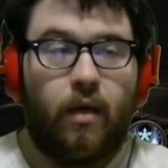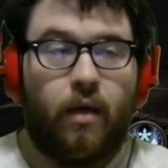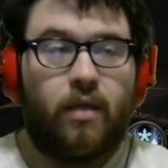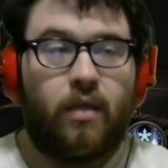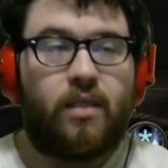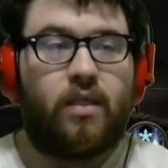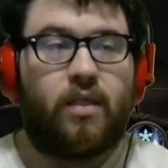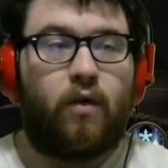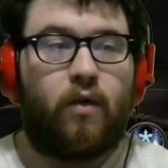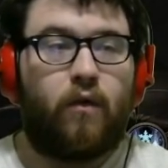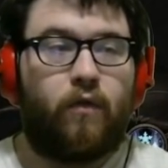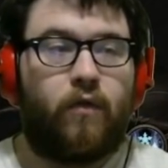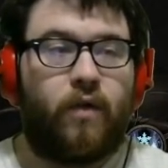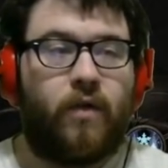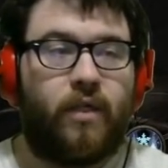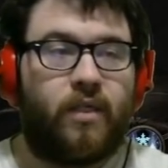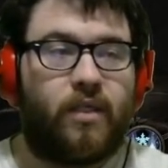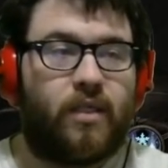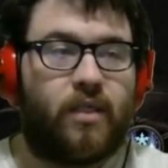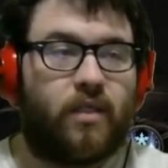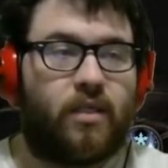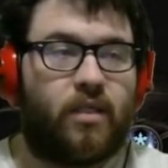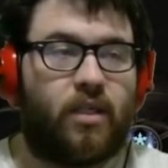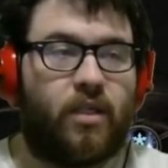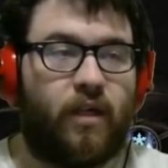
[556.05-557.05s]
So for
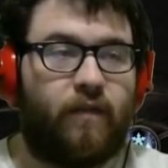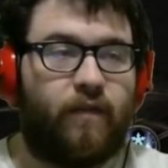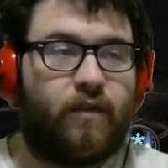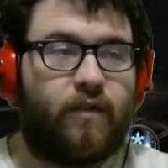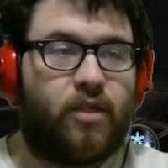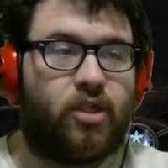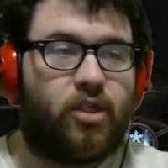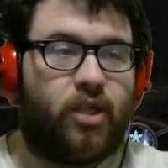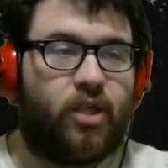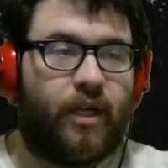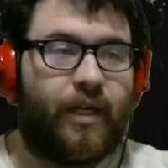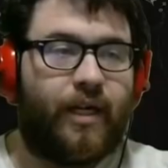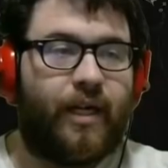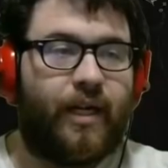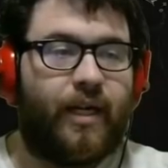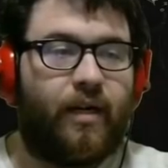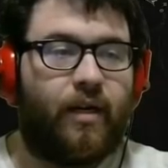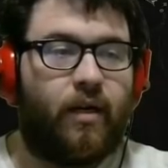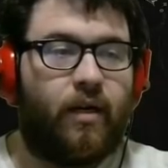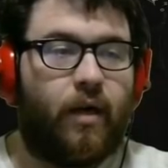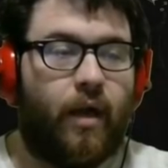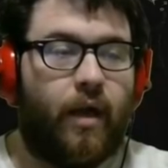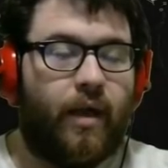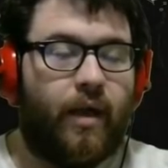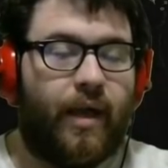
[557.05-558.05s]
instance, Serpent Strike
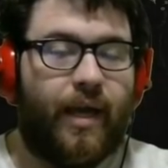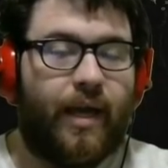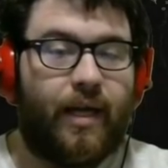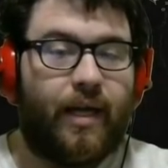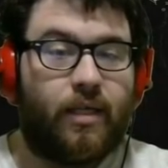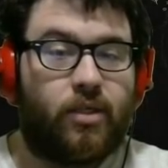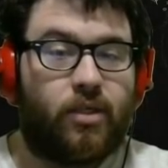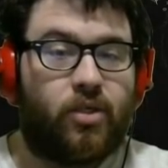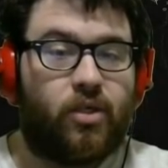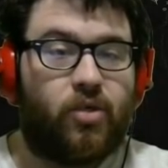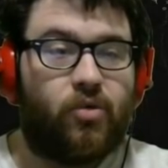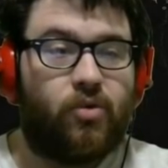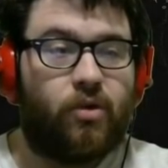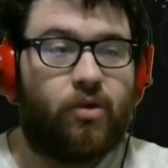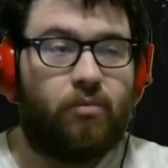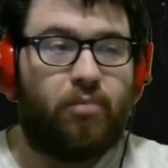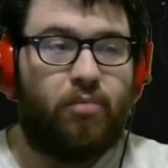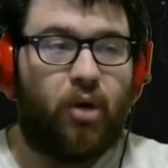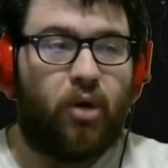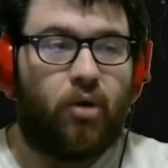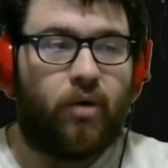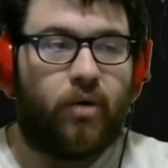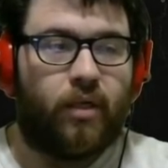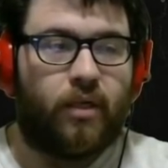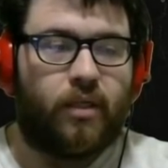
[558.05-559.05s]
here, it has two
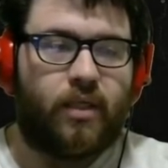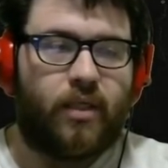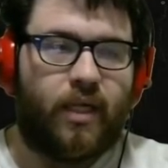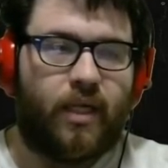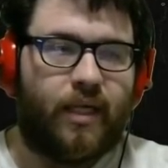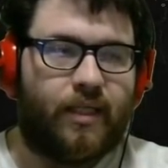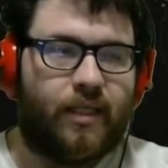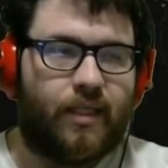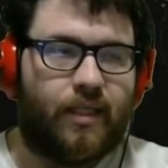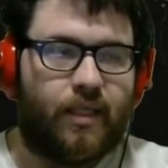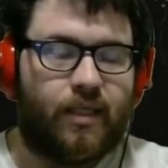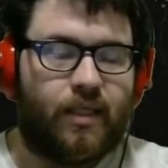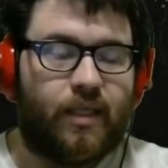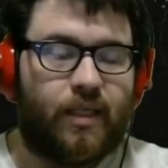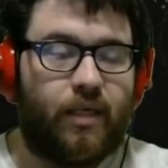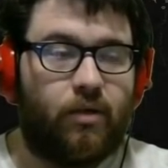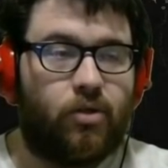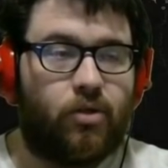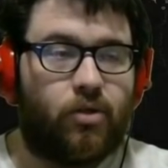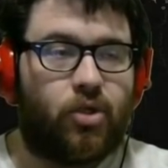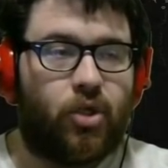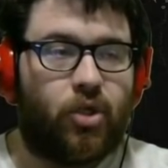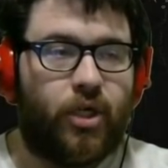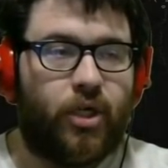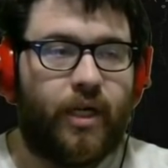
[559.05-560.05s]
components. It has the skill
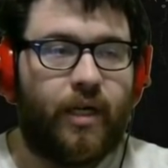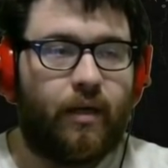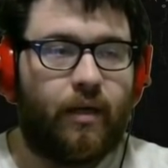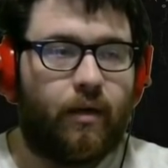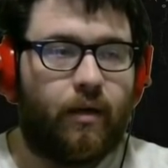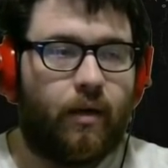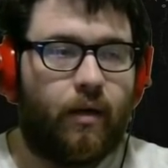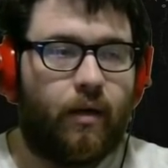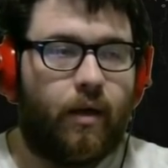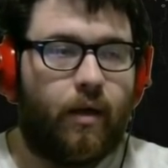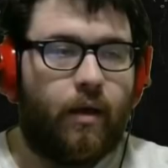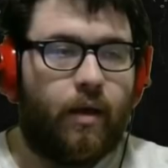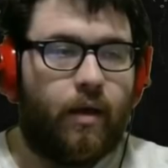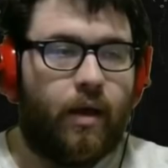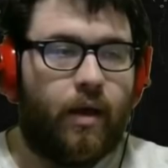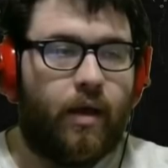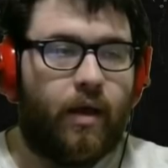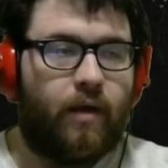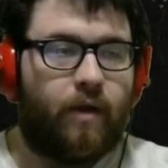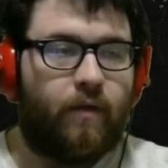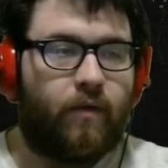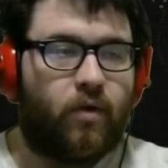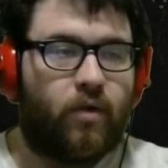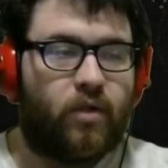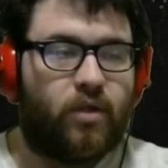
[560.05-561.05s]
tree,
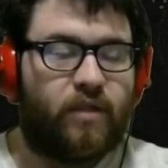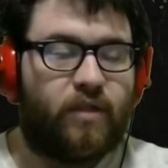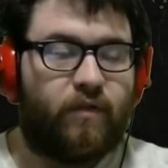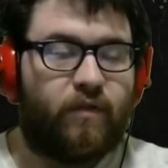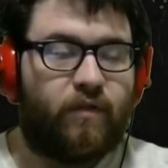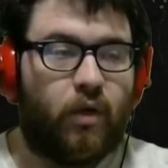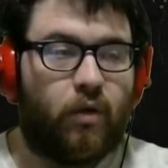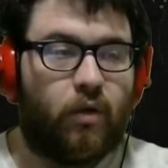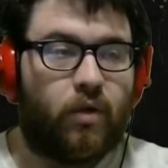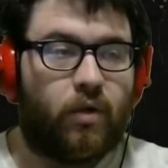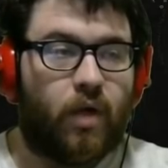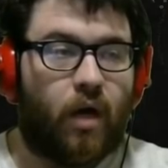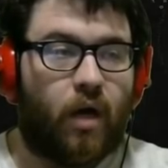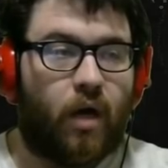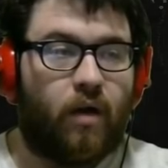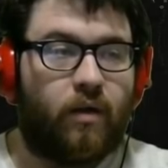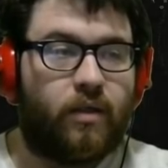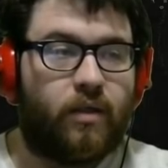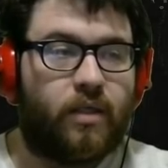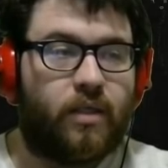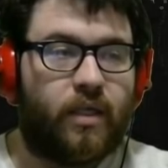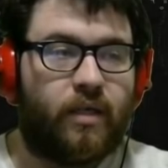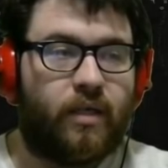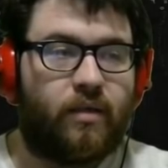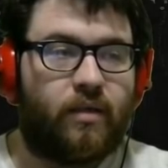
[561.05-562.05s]
and of course, if you hold
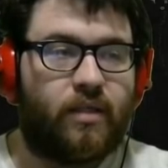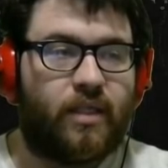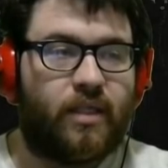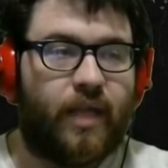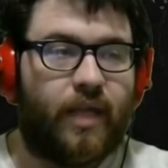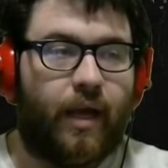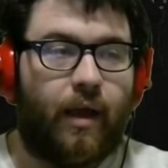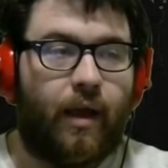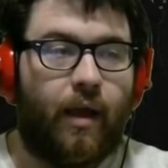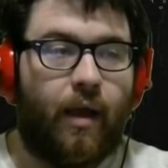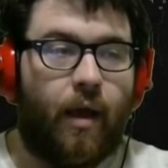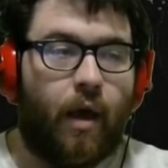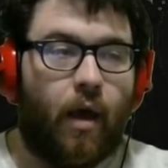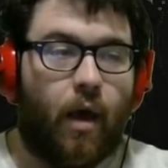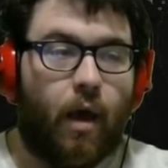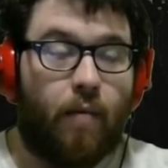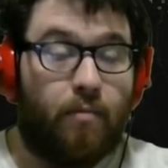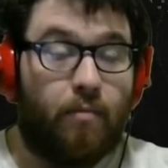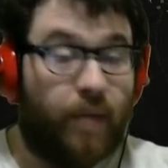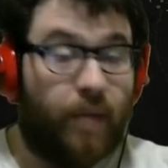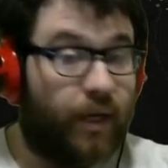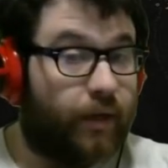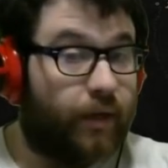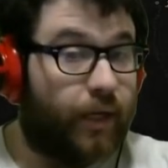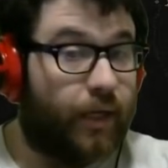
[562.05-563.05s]
Alt, it'll say a
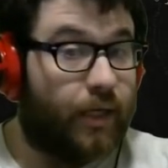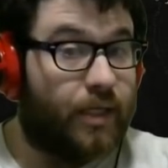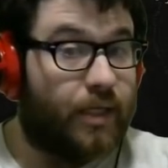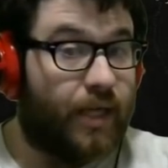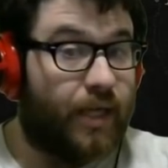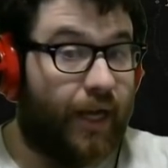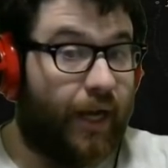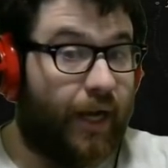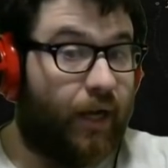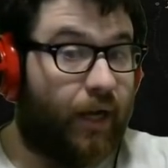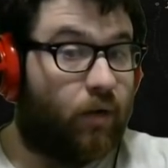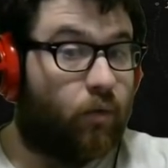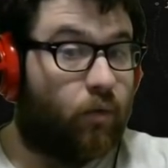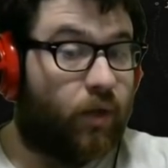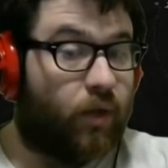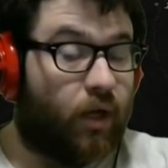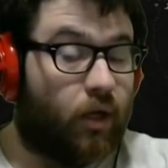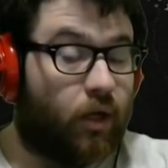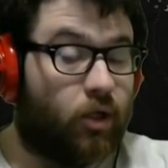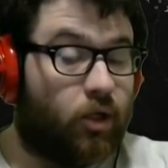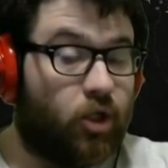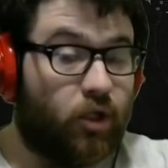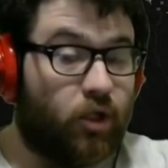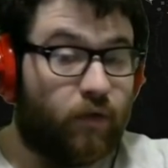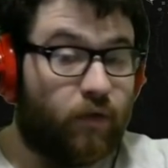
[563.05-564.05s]
melee attack with
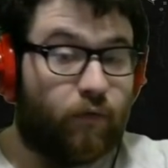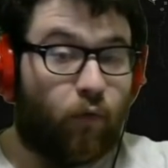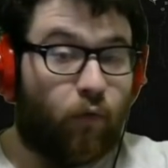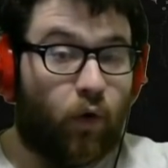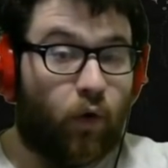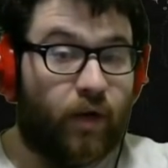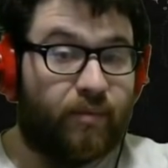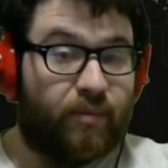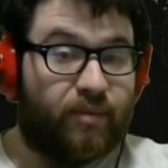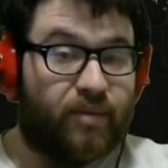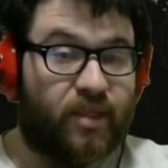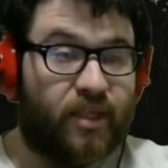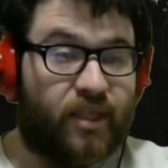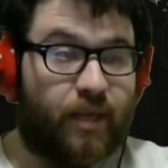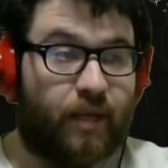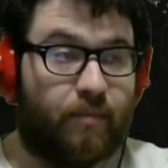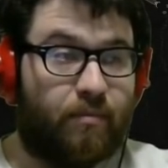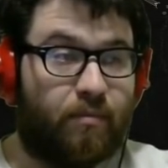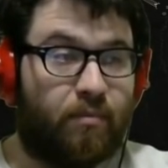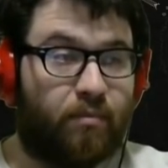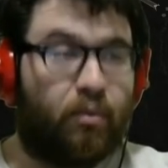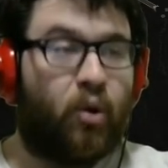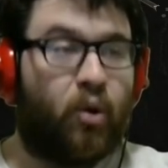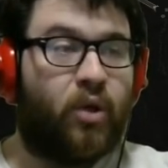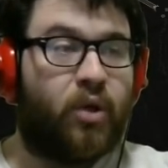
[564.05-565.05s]
140%
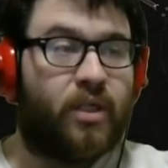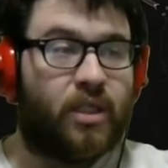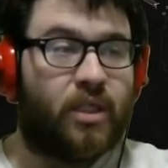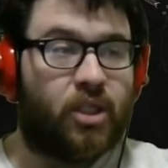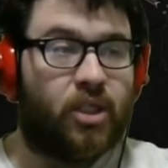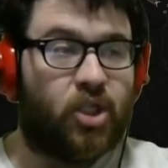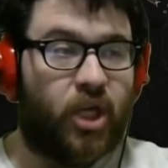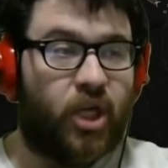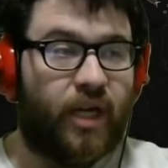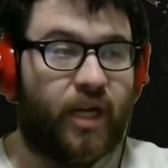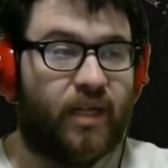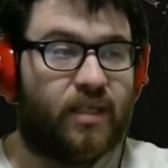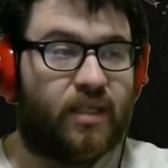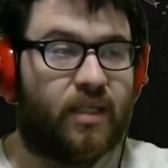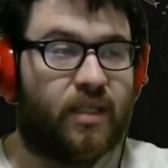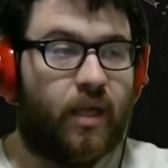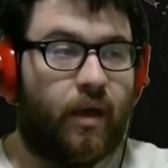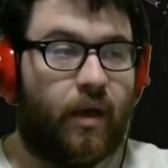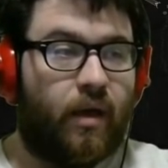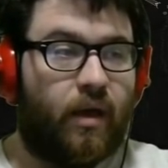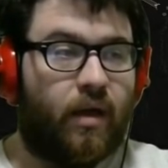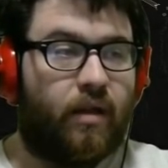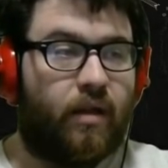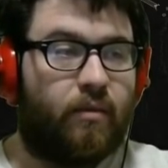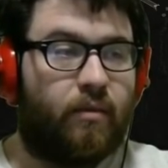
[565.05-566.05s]
poison chance,
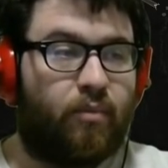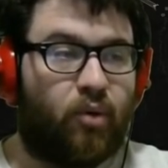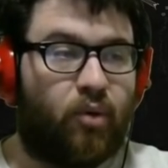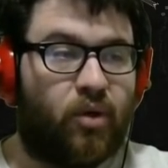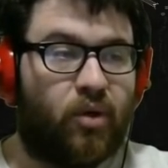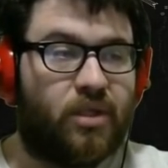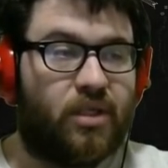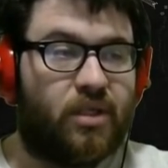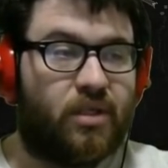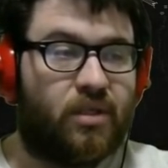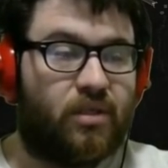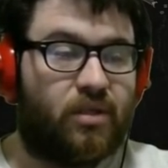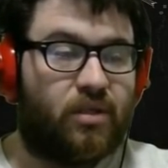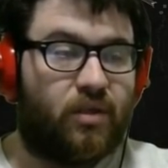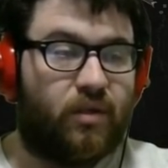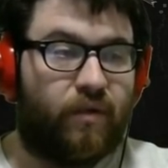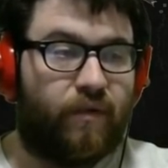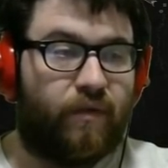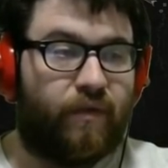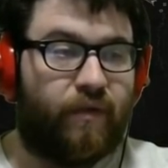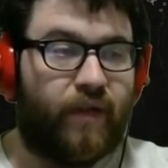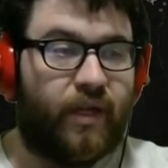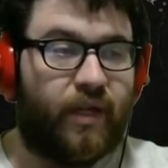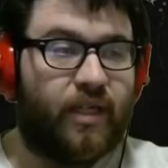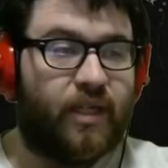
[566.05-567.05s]
and then poisons you
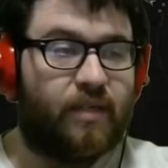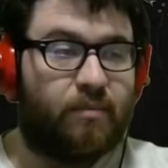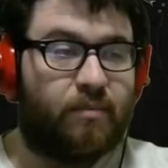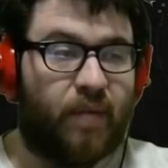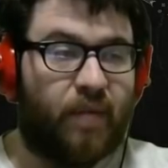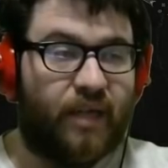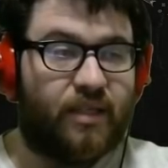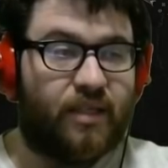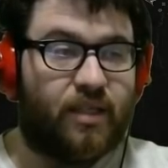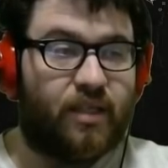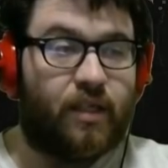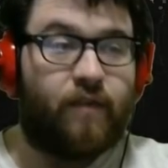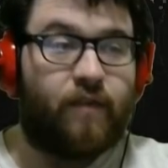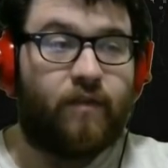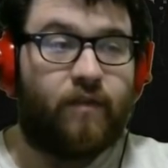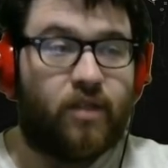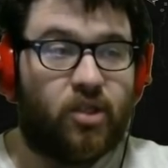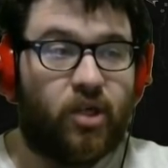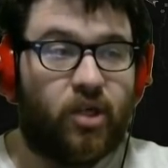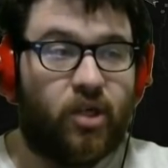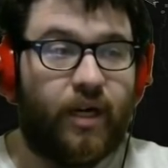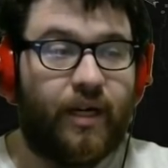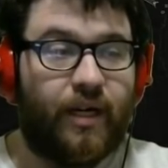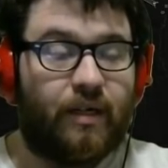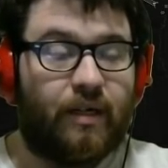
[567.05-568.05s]
inflict by Serpent
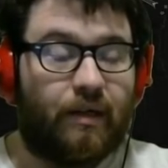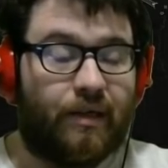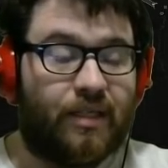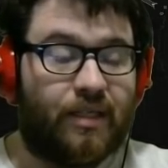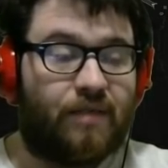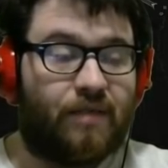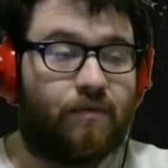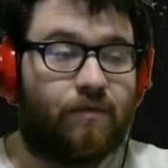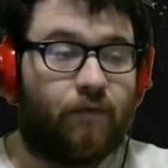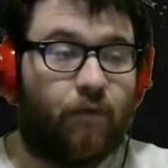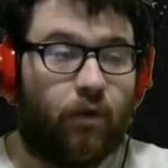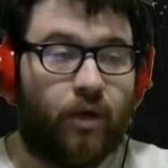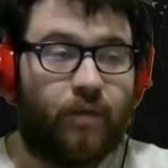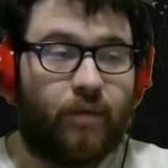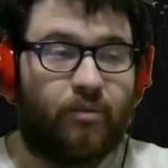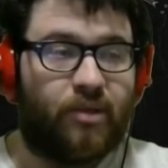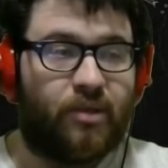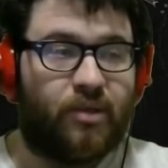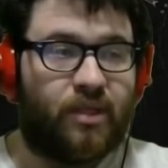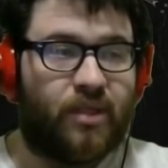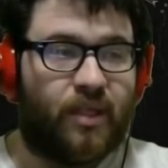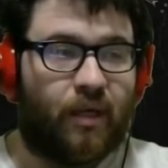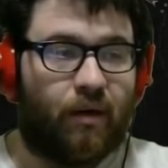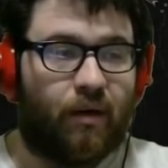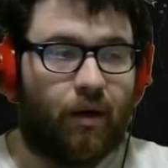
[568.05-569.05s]
Strike lasts
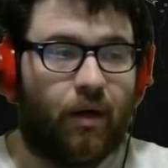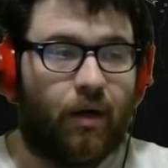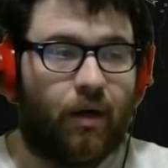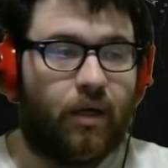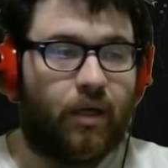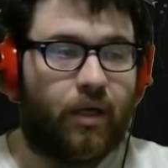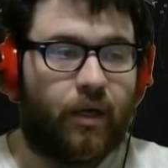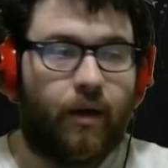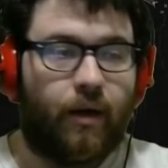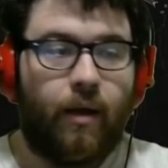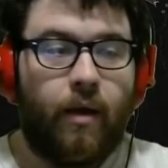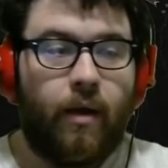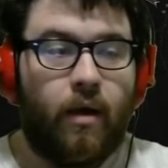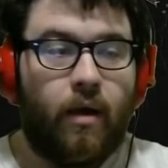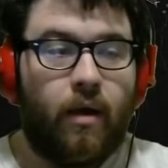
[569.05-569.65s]
40% longer.